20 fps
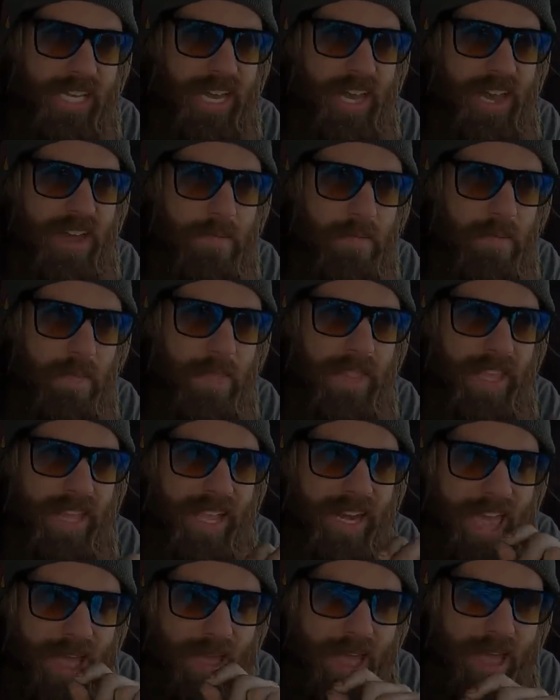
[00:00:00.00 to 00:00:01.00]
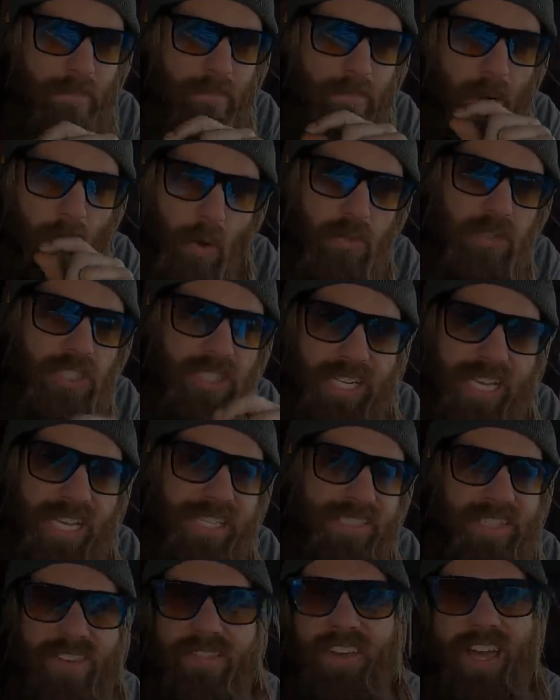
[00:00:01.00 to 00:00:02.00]
to come, and post
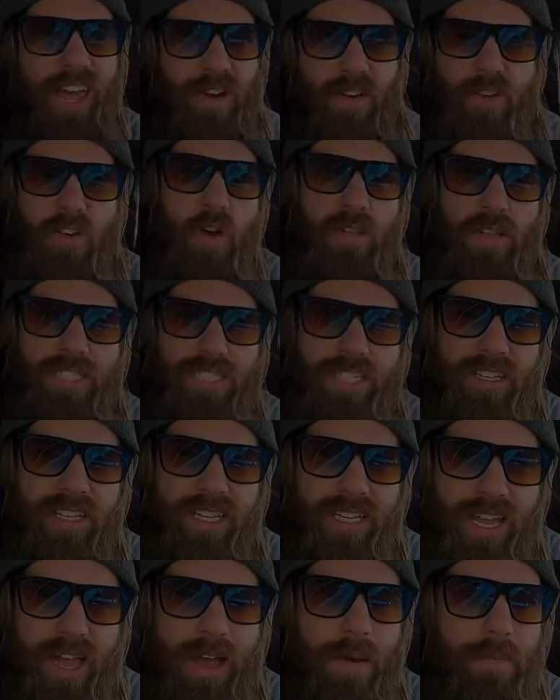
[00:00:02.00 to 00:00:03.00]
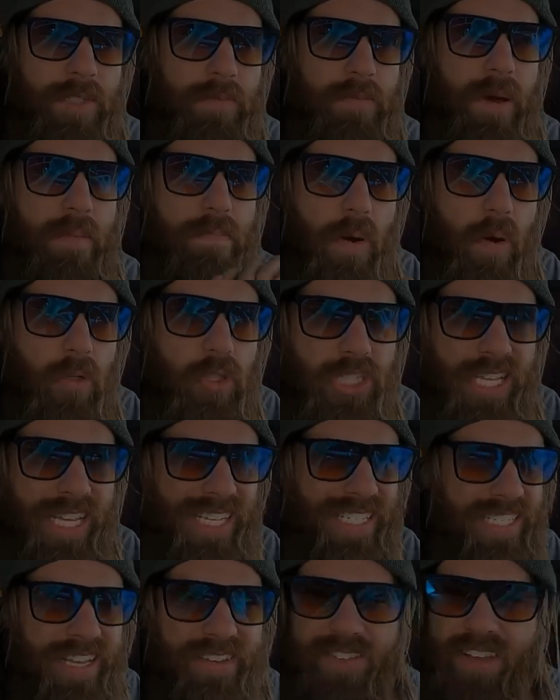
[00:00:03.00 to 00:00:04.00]
Thanksgiving, I don't know this till it comes, but post
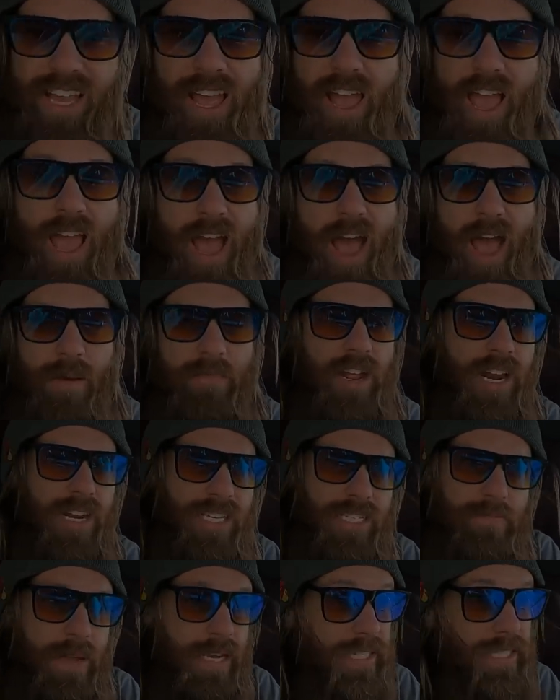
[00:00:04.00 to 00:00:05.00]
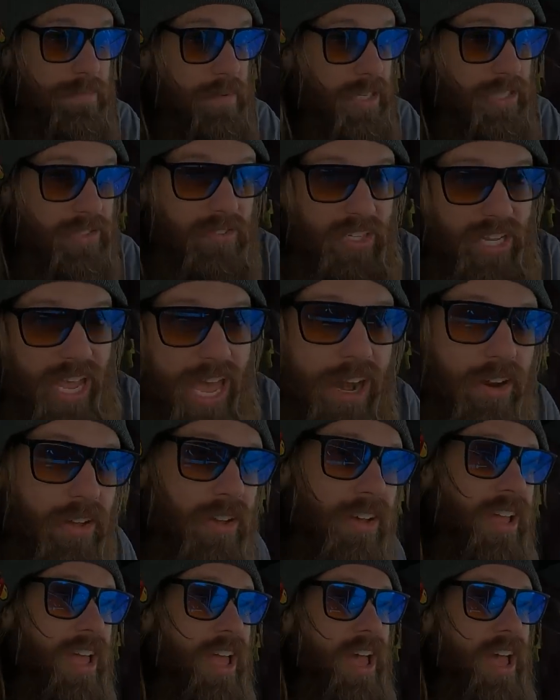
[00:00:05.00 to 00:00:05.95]
Thanksgiving, I'm not expecting much for cattle